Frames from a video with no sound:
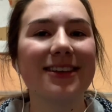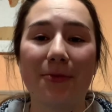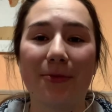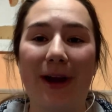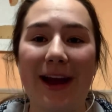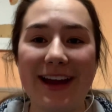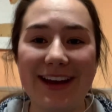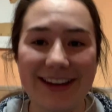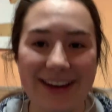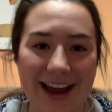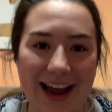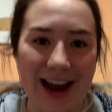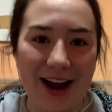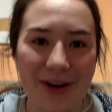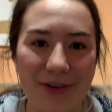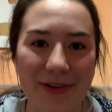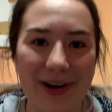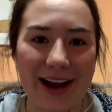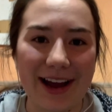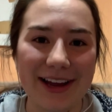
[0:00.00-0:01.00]
Right
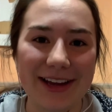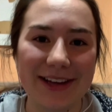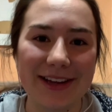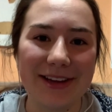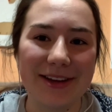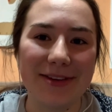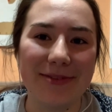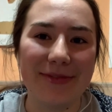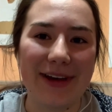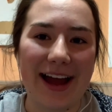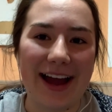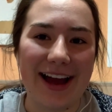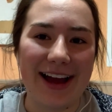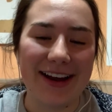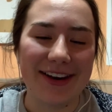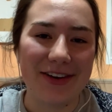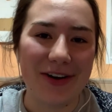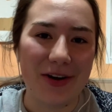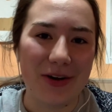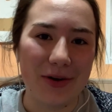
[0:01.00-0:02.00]
now I am
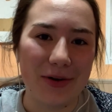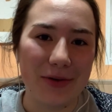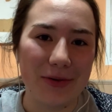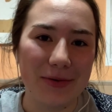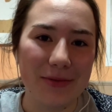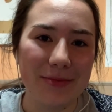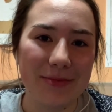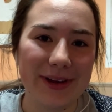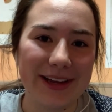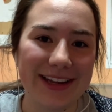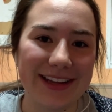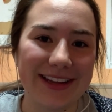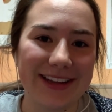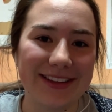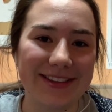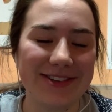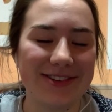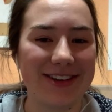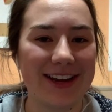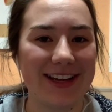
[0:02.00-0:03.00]
at home
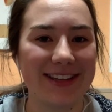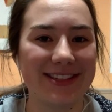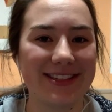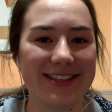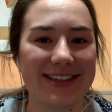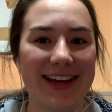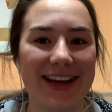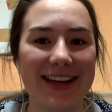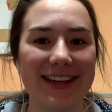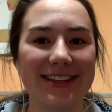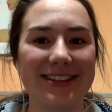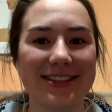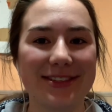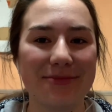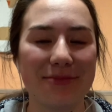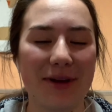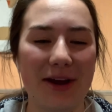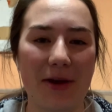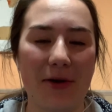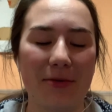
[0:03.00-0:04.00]
in the United States
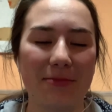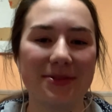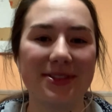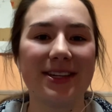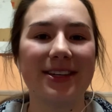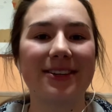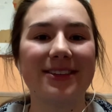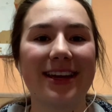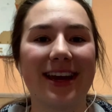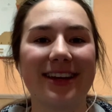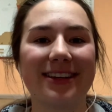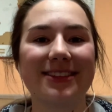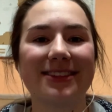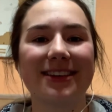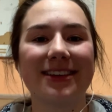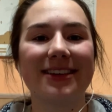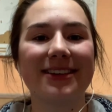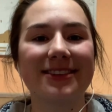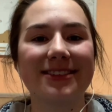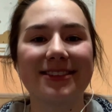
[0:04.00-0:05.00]
in my home state of
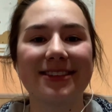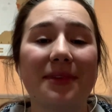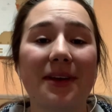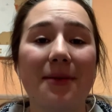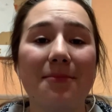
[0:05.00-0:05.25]
Texas.